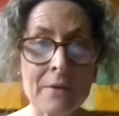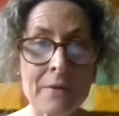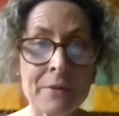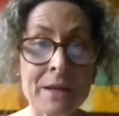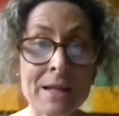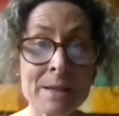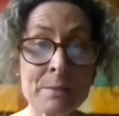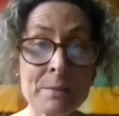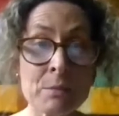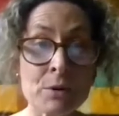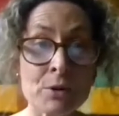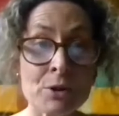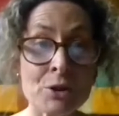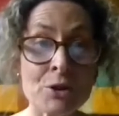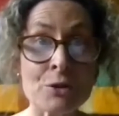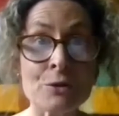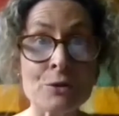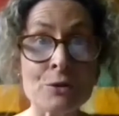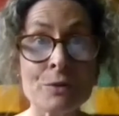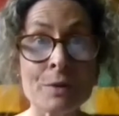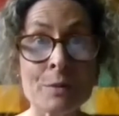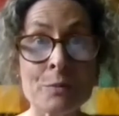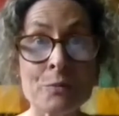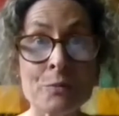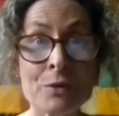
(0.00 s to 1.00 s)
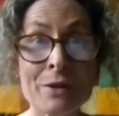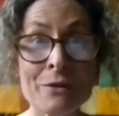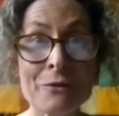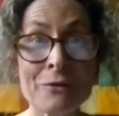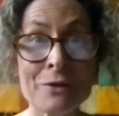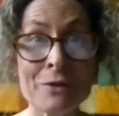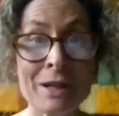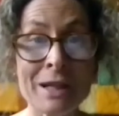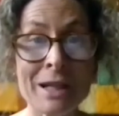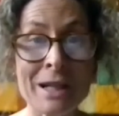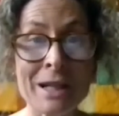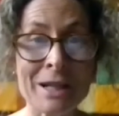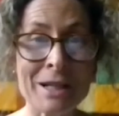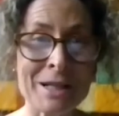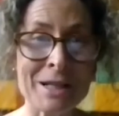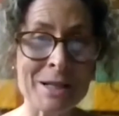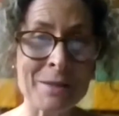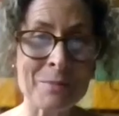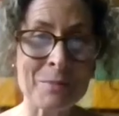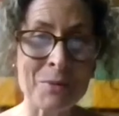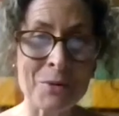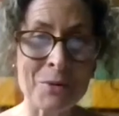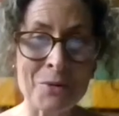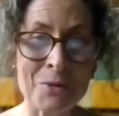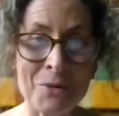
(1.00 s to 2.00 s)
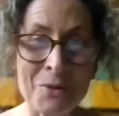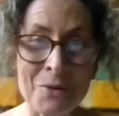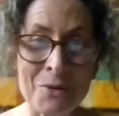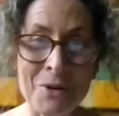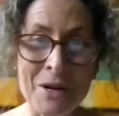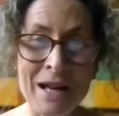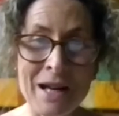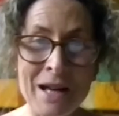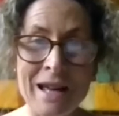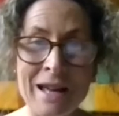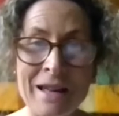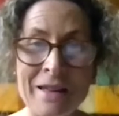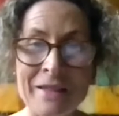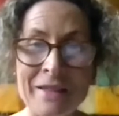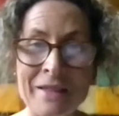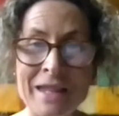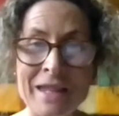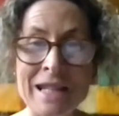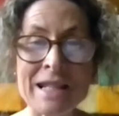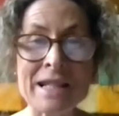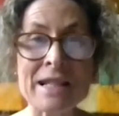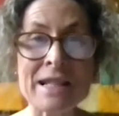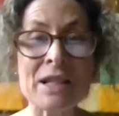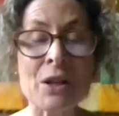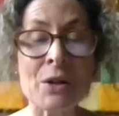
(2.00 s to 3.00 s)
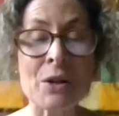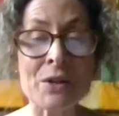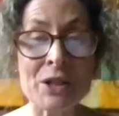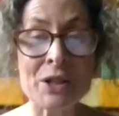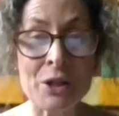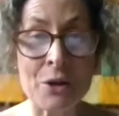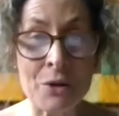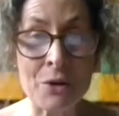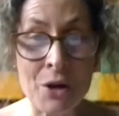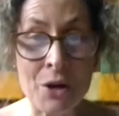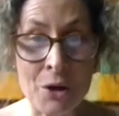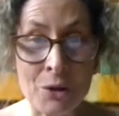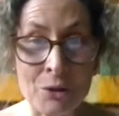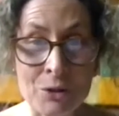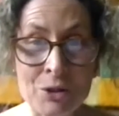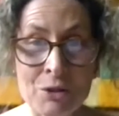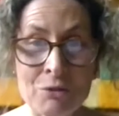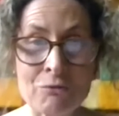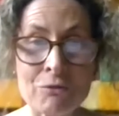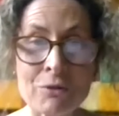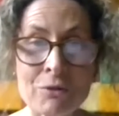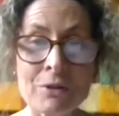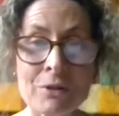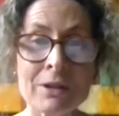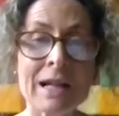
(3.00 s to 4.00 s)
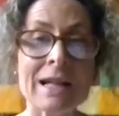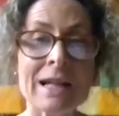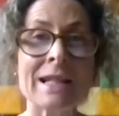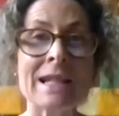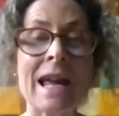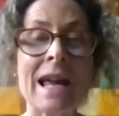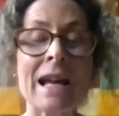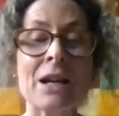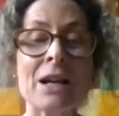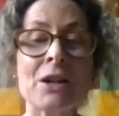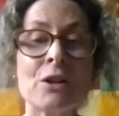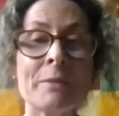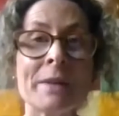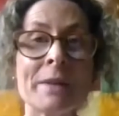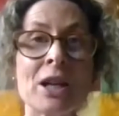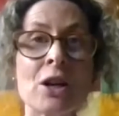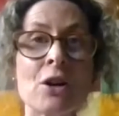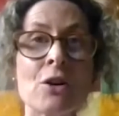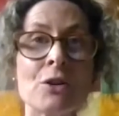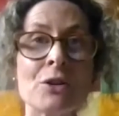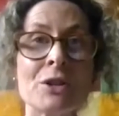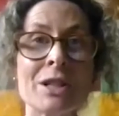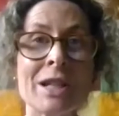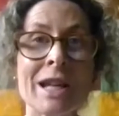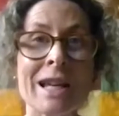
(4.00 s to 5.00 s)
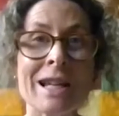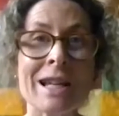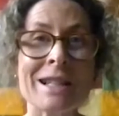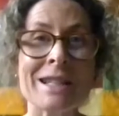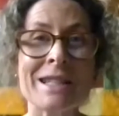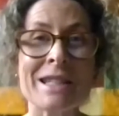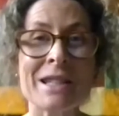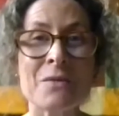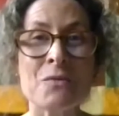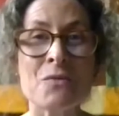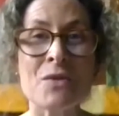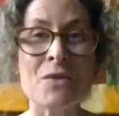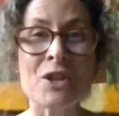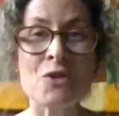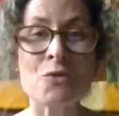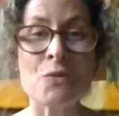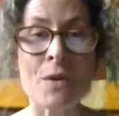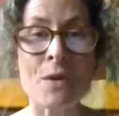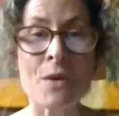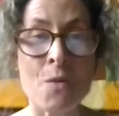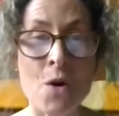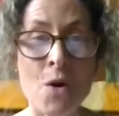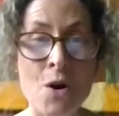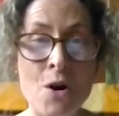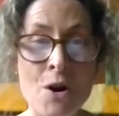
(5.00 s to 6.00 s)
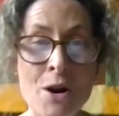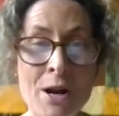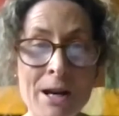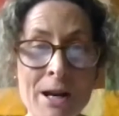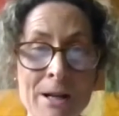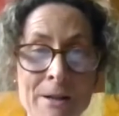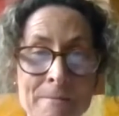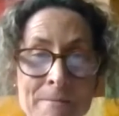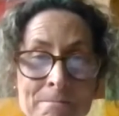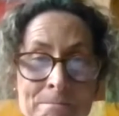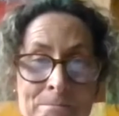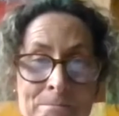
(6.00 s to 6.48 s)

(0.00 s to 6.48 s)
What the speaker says: This module will briefly explore these socio-cultural and economic contexts in which we work